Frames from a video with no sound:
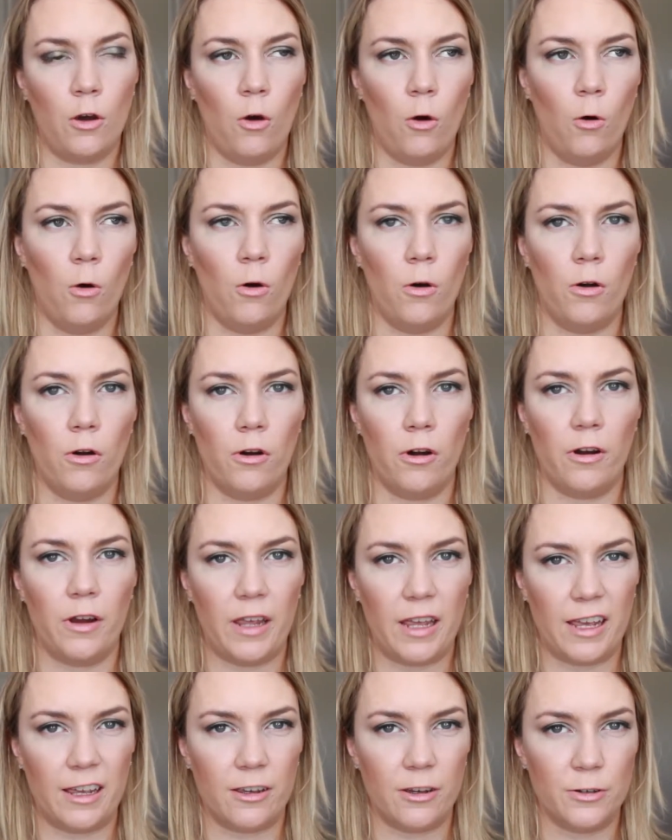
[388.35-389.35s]
or
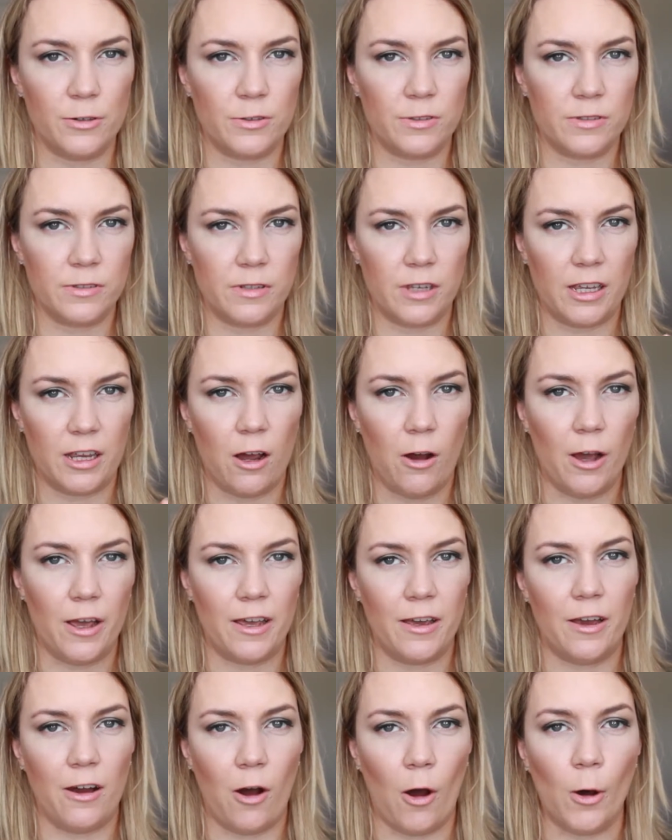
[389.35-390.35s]
it
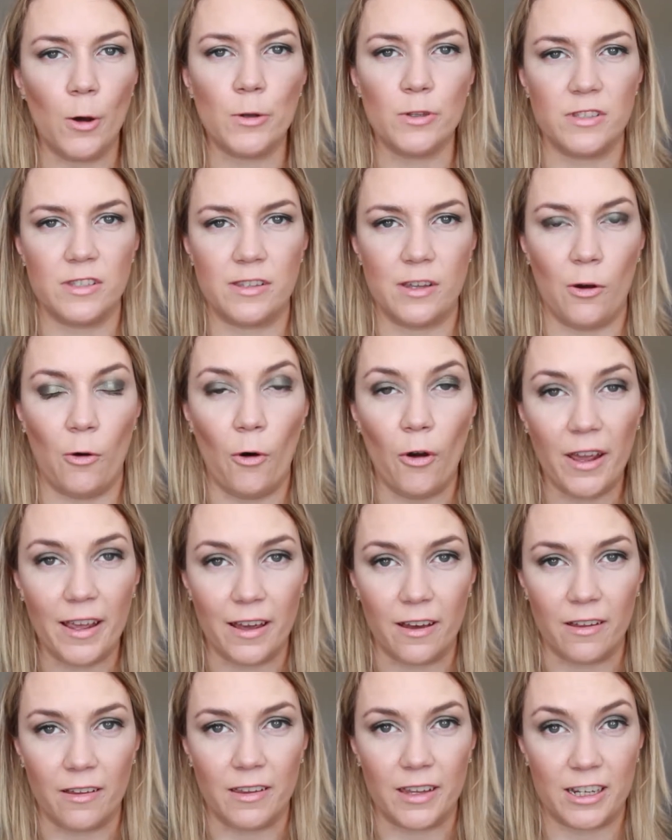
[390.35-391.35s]
holds the oil,